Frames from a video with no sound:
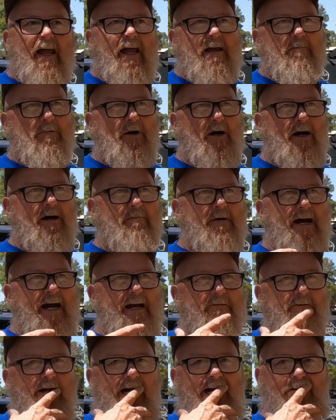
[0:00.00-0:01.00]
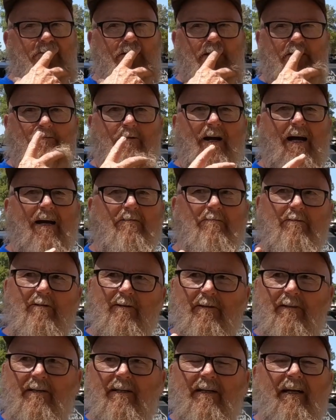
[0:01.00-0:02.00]
and by a main road. But the road,
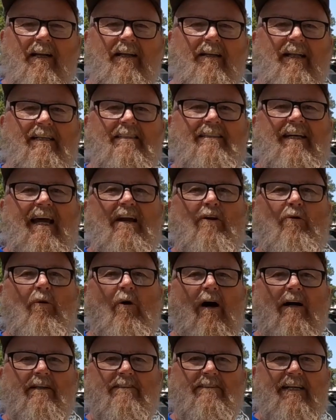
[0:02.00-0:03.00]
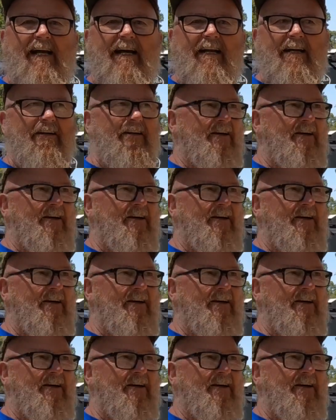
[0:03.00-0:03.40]
they say, quietens down at